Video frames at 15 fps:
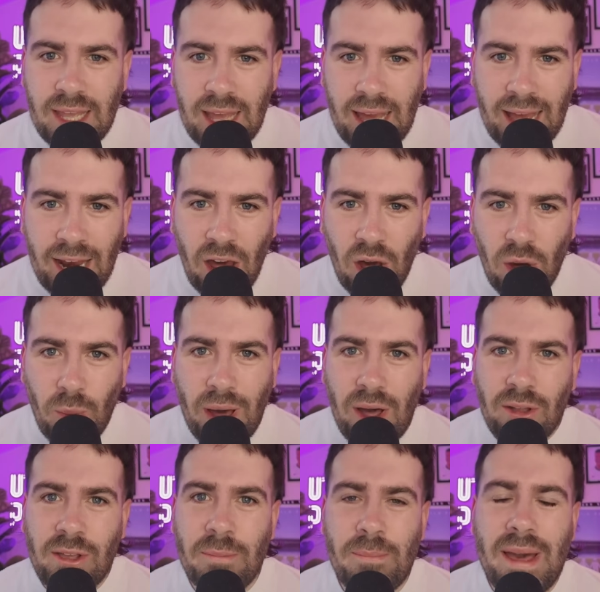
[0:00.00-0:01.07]
Hello and
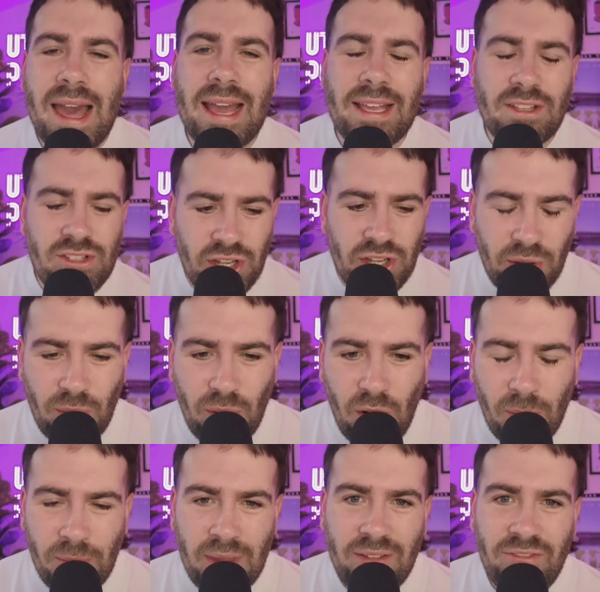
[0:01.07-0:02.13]
welcome back to
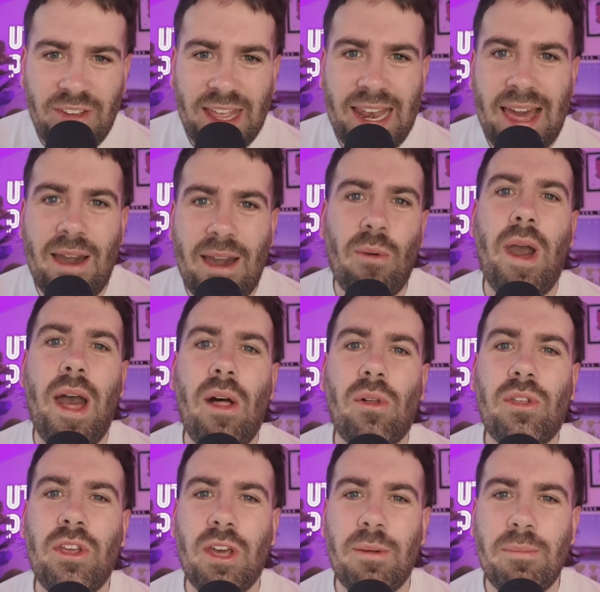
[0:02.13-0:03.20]
Up the Villa.
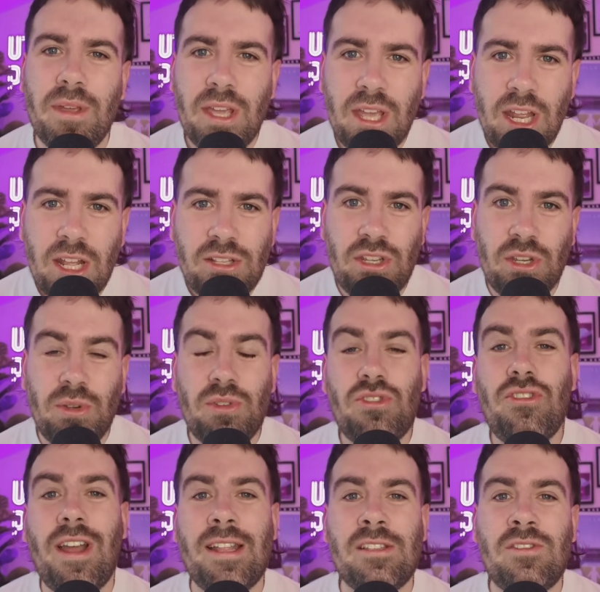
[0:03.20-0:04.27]
Welcome to
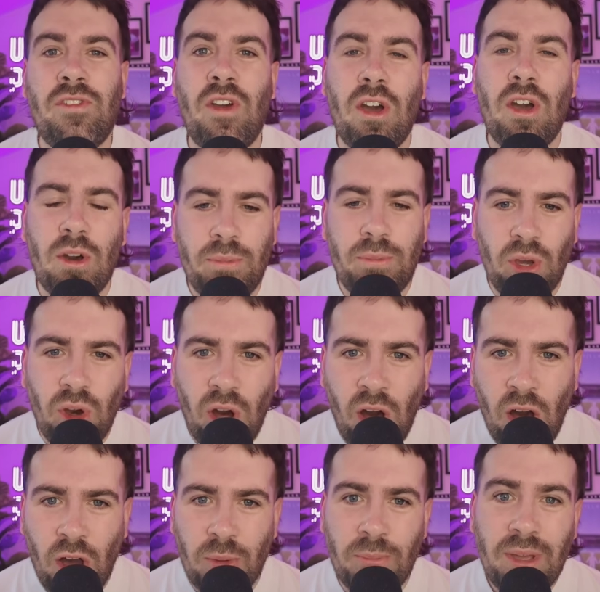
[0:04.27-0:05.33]
Transfer Hub, your
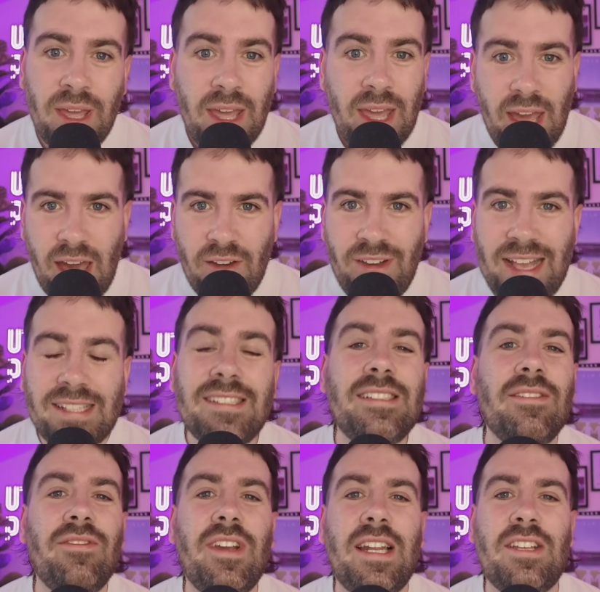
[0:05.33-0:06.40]
home of
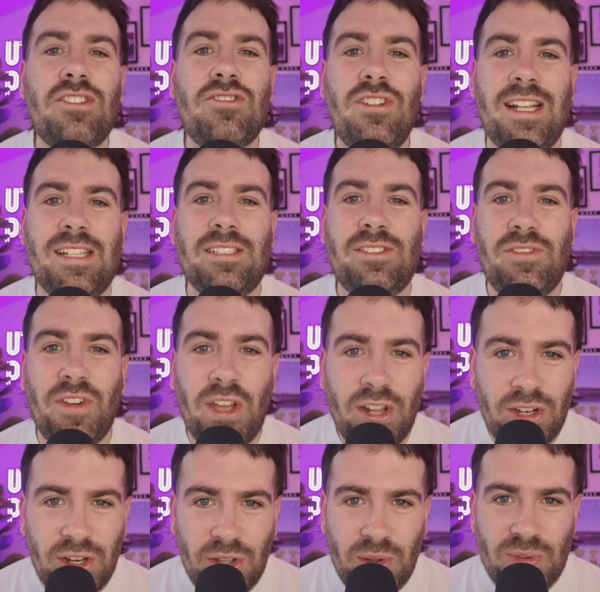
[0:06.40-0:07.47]
Aston Villa's transfer
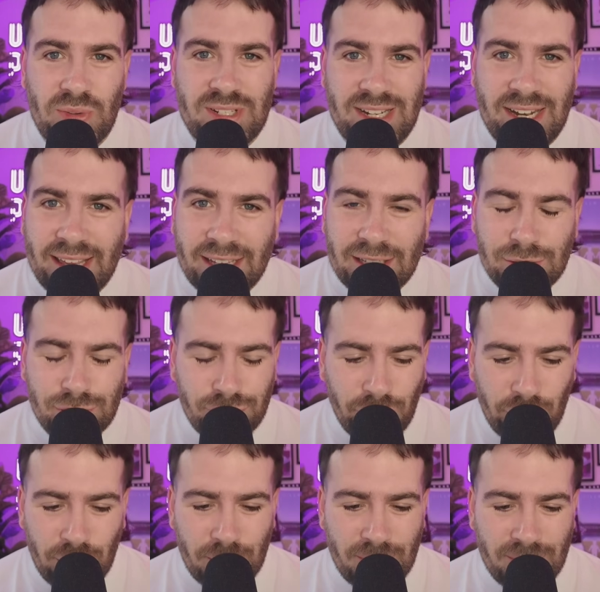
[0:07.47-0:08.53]
news, links,
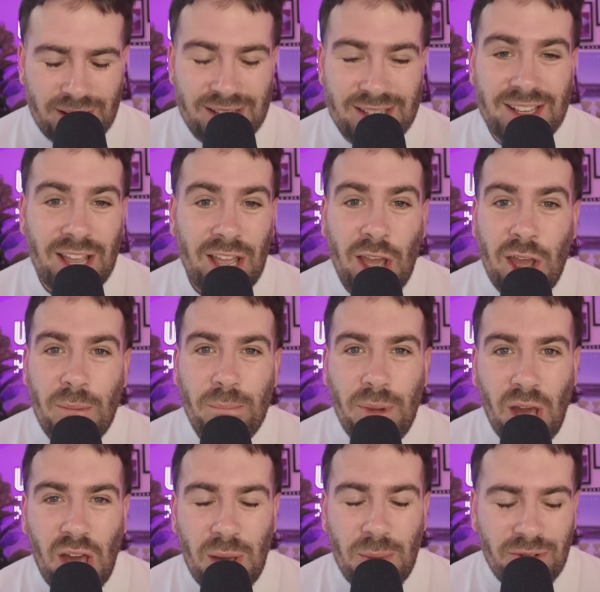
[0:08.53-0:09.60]
rumours,
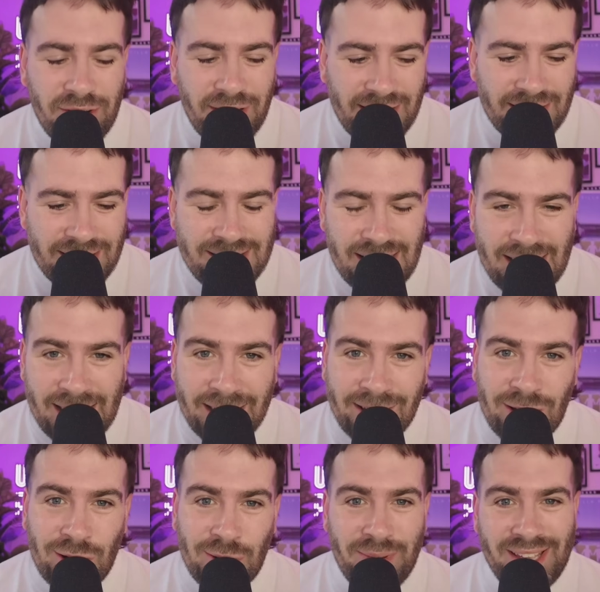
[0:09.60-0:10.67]
murmurings,
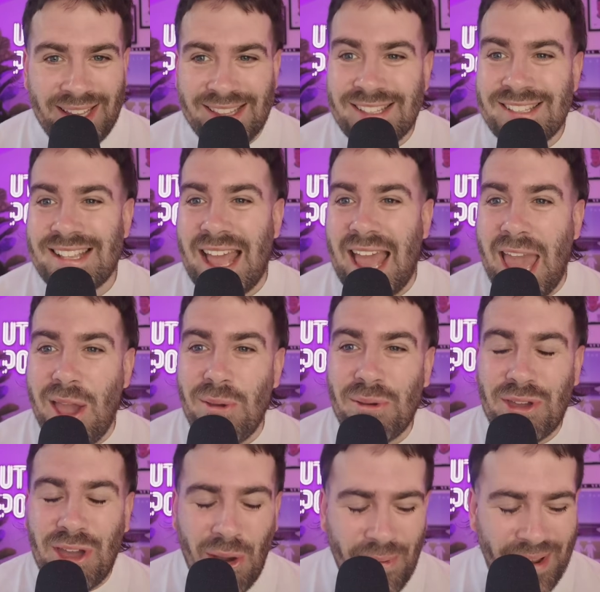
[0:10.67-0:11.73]
incomings,
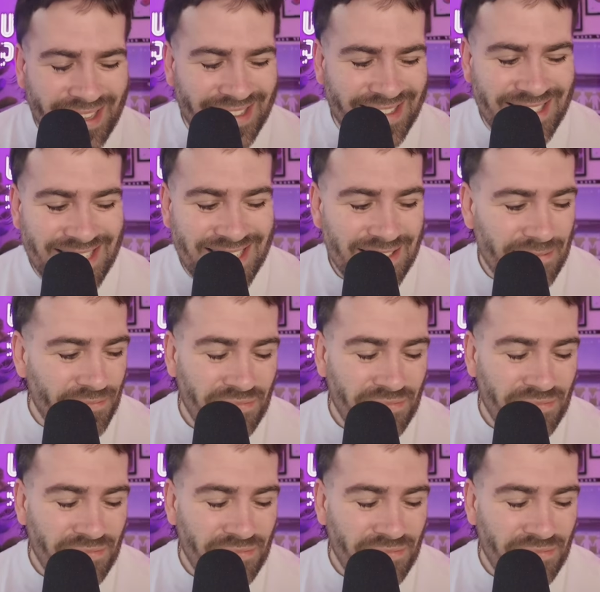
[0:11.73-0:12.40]
outgoings.